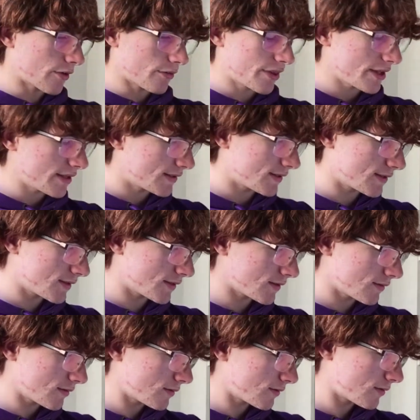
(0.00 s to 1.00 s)
this
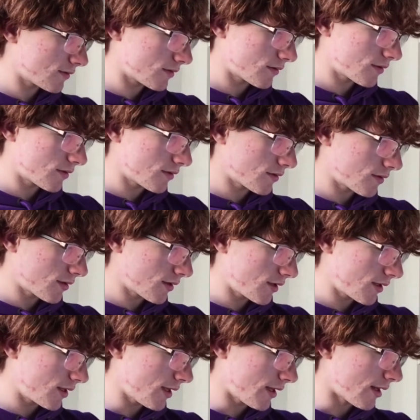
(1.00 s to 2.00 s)

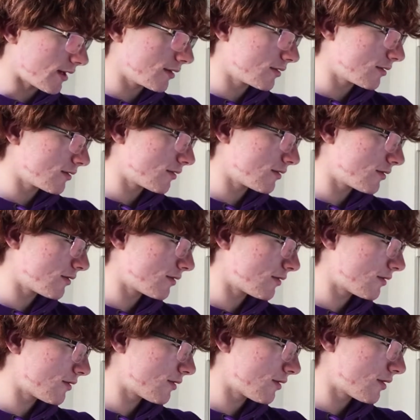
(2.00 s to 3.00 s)
here
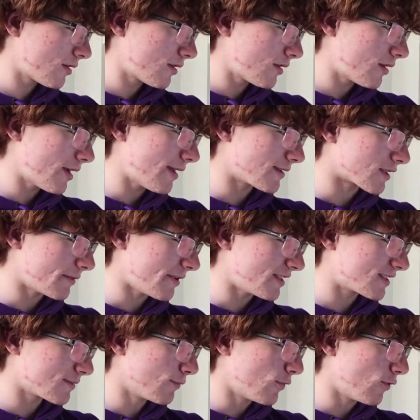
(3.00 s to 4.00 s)
is going to be
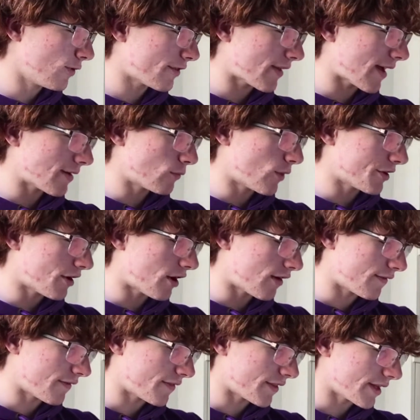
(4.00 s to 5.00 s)
smaller than
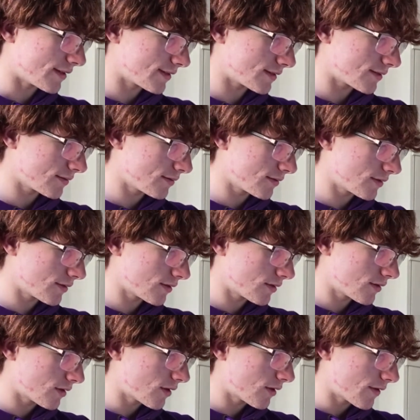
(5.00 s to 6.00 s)
1/2 of this.
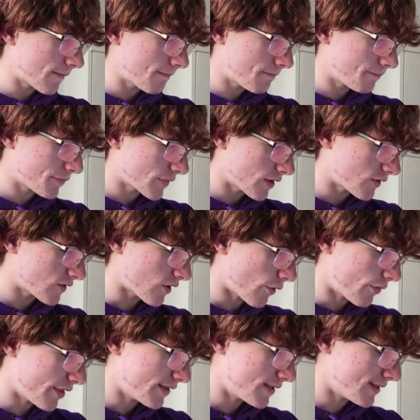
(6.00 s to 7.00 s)
So
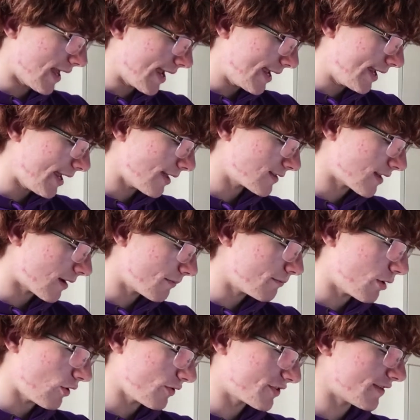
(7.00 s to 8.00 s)
this is some
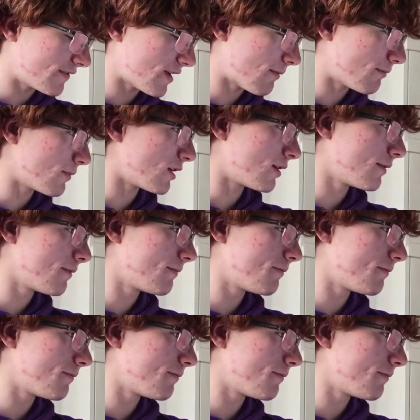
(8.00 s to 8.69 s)
positive number,